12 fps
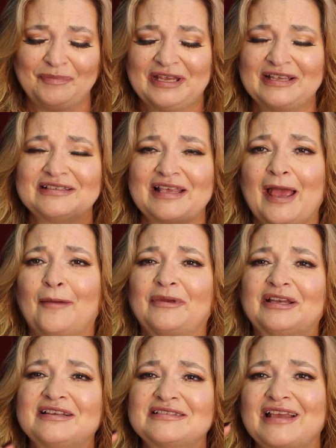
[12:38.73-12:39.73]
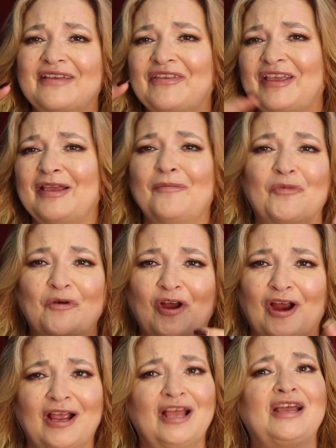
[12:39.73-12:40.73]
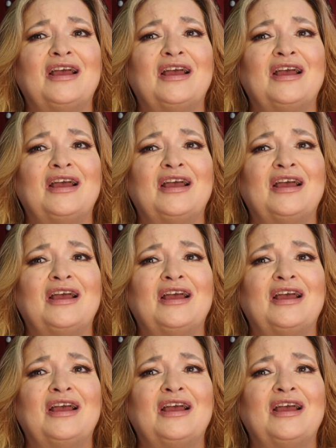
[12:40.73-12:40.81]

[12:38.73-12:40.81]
peace, happiness, and the Emperor.